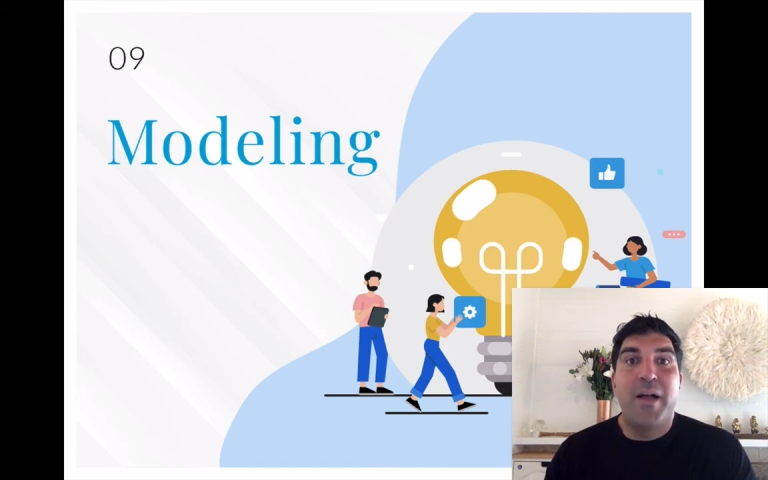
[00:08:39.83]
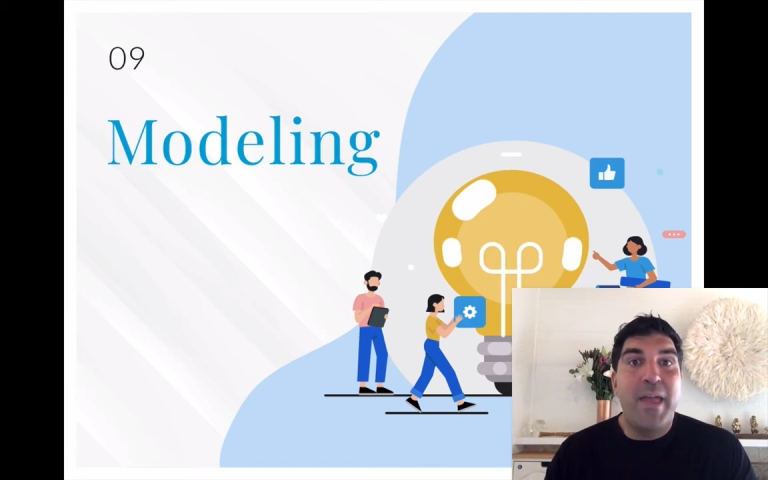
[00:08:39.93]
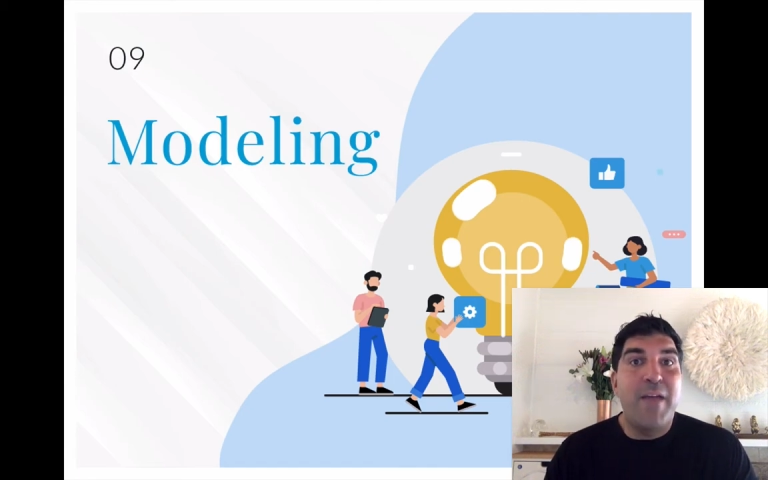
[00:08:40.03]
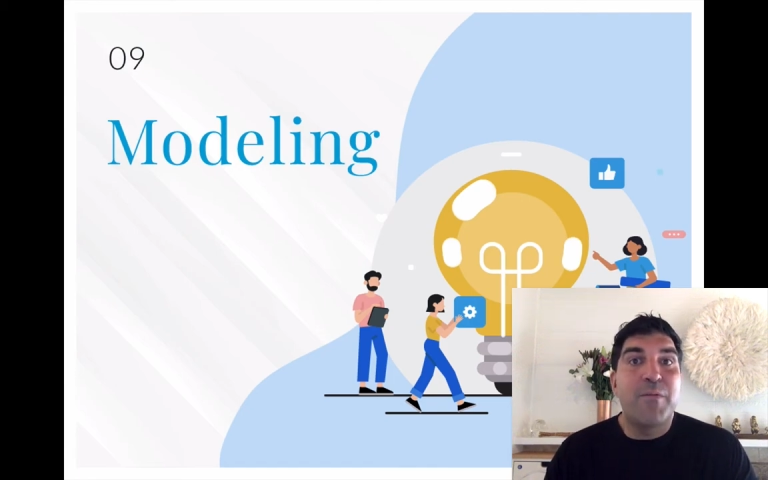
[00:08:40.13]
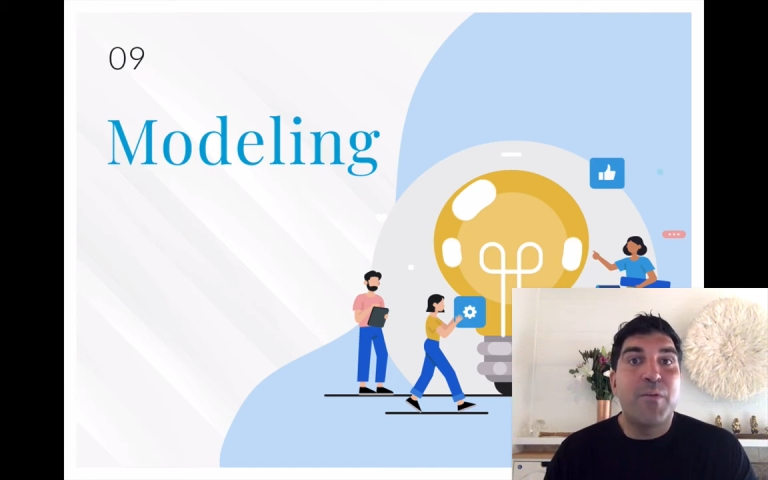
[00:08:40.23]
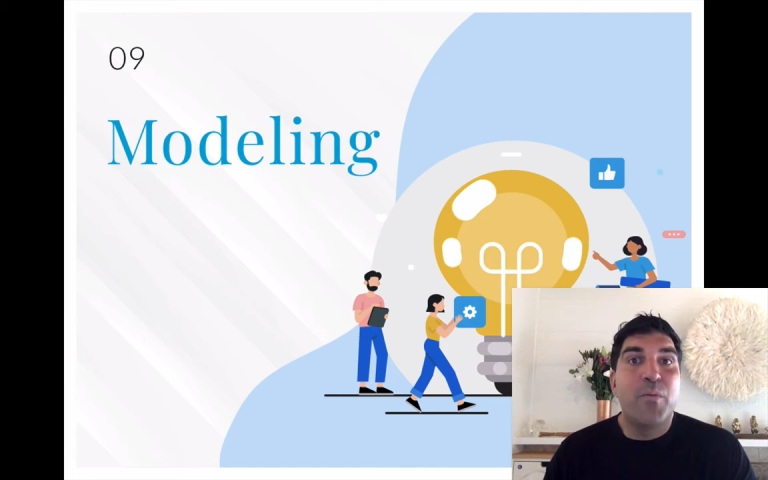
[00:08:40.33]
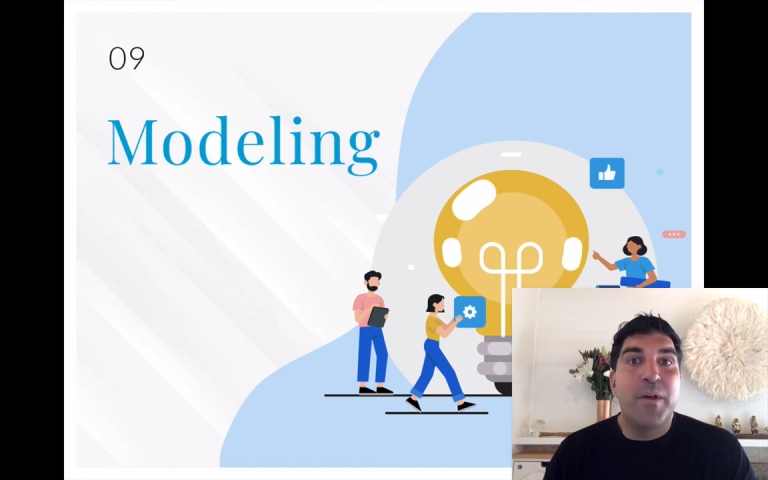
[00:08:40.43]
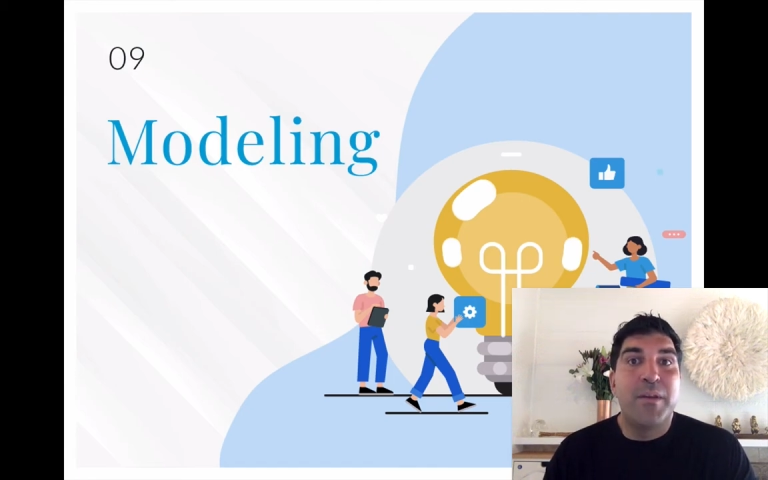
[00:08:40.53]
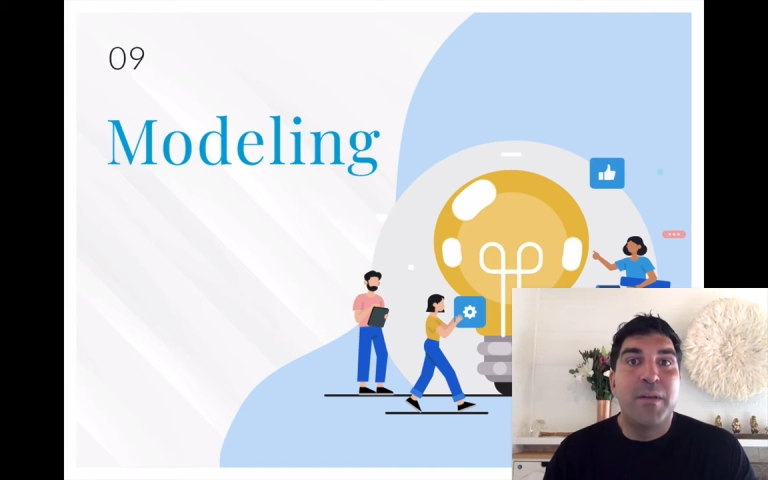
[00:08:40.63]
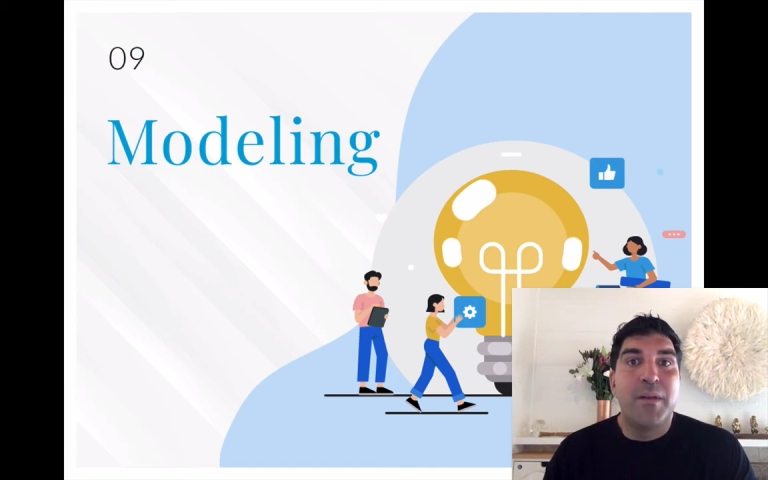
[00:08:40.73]

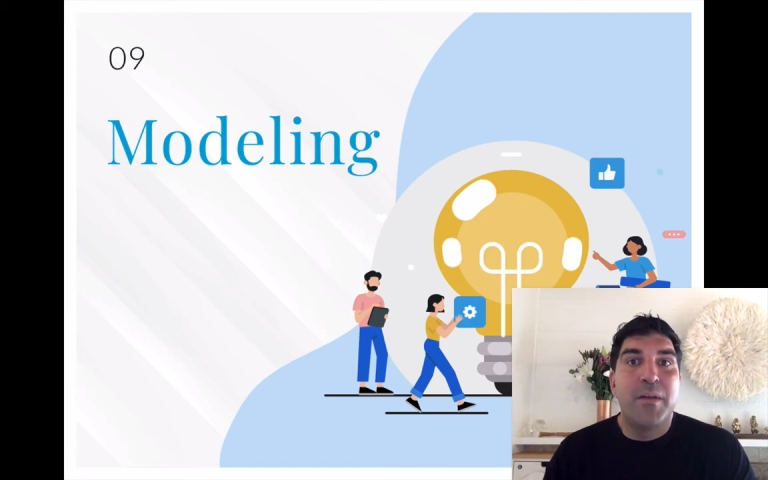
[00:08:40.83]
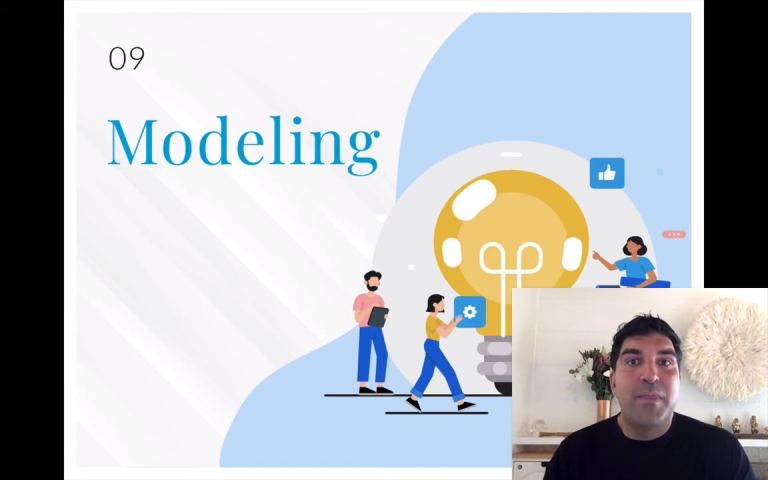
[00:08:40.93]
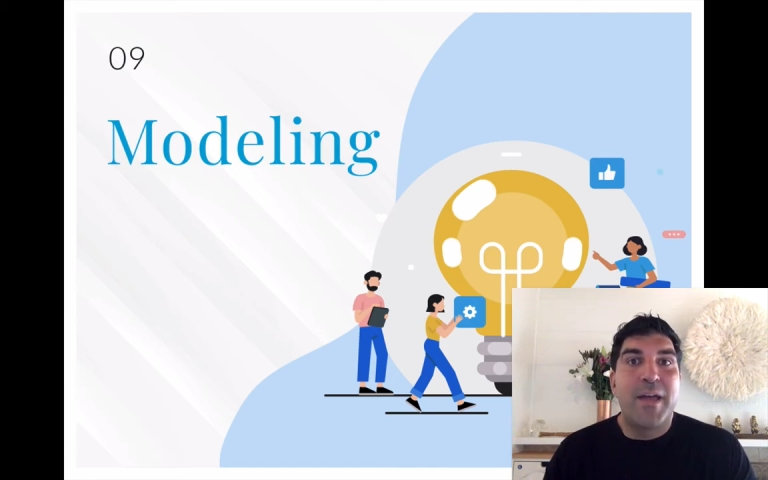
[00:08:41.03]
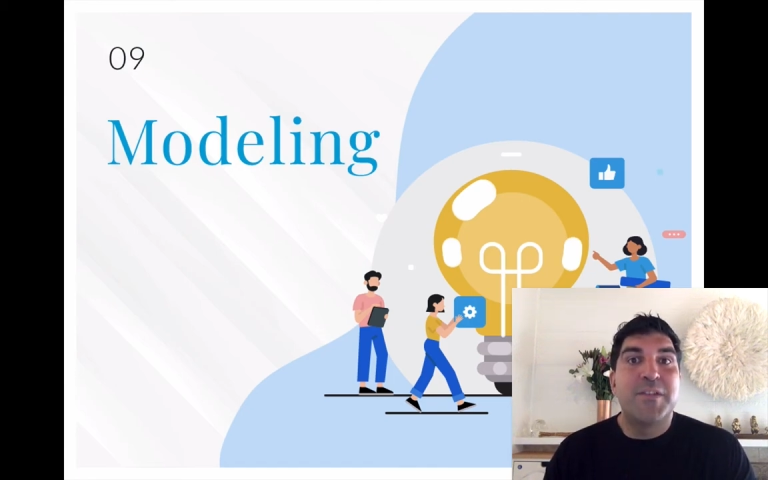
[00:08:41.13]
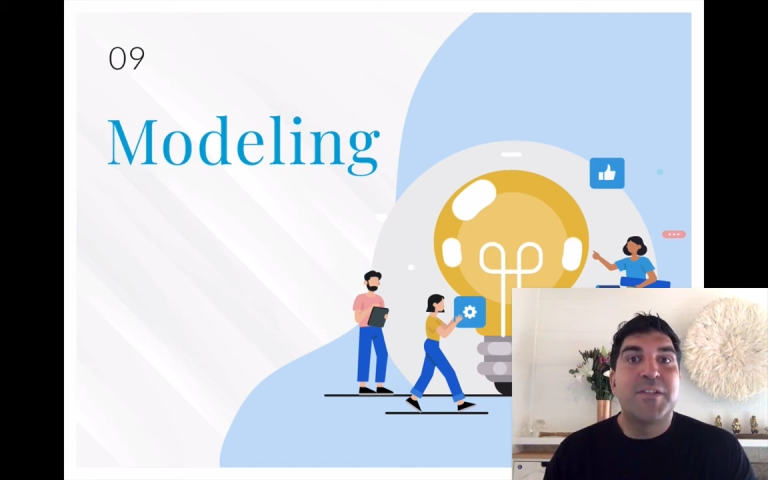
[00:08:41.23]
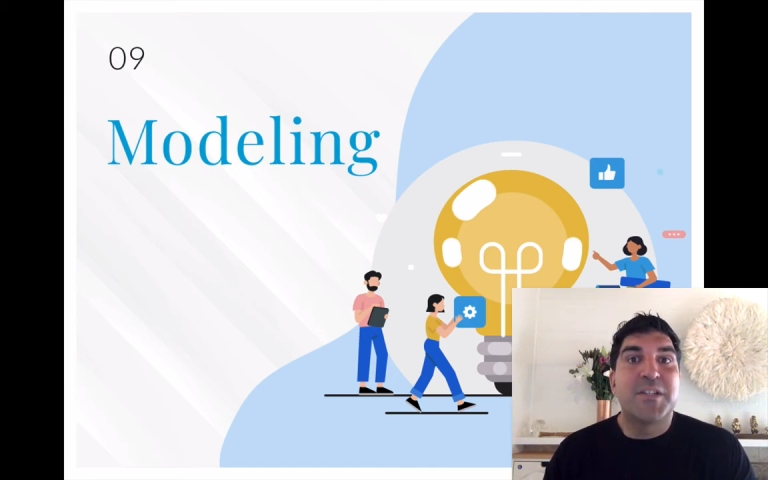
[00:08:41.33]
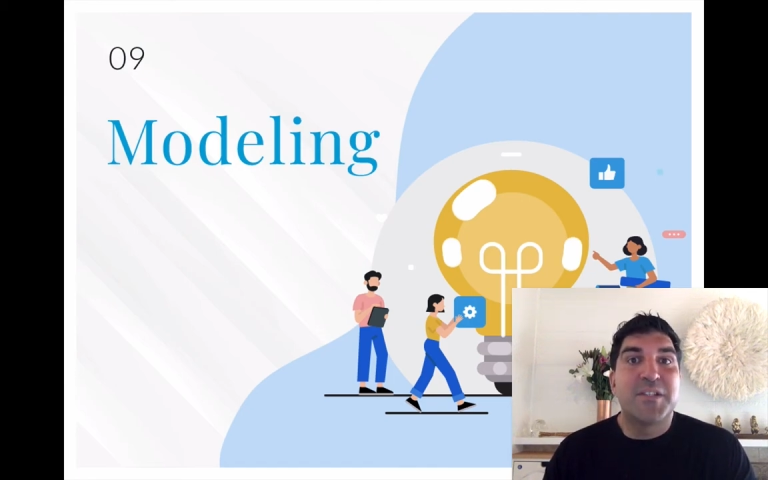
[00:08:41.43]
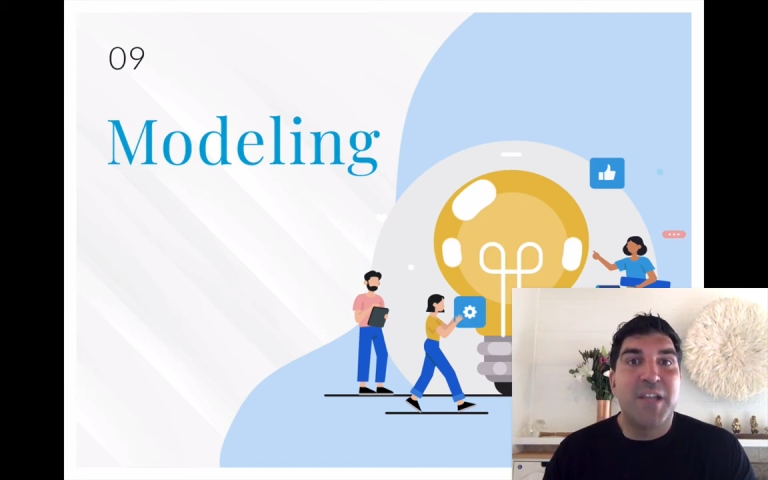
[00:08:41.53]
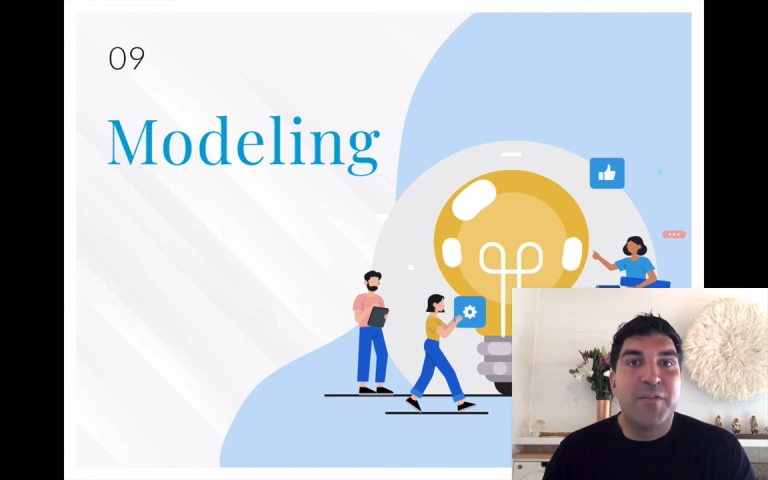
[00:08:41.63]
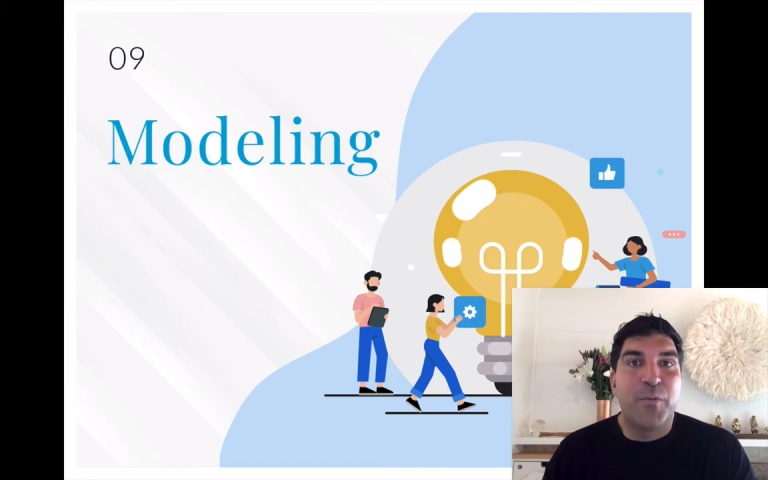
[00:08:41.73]
everyone that is
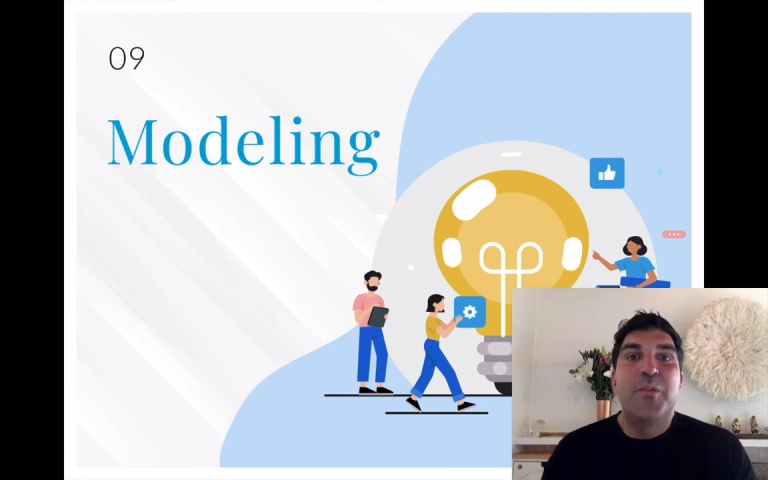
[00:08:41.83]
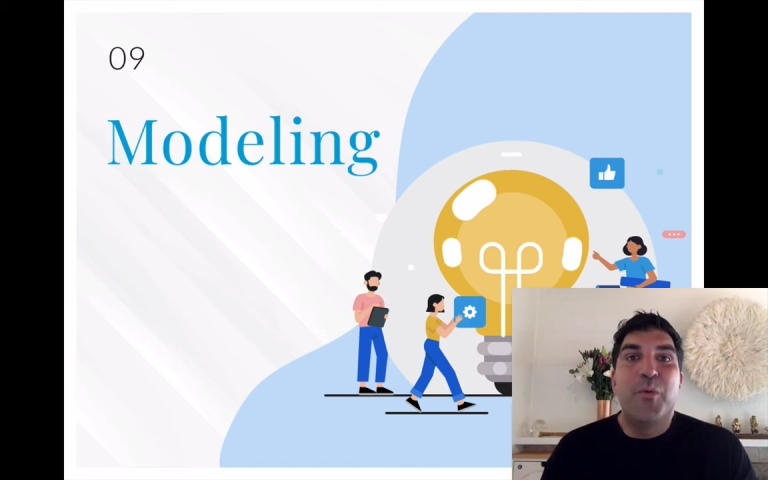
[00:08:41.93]
successful.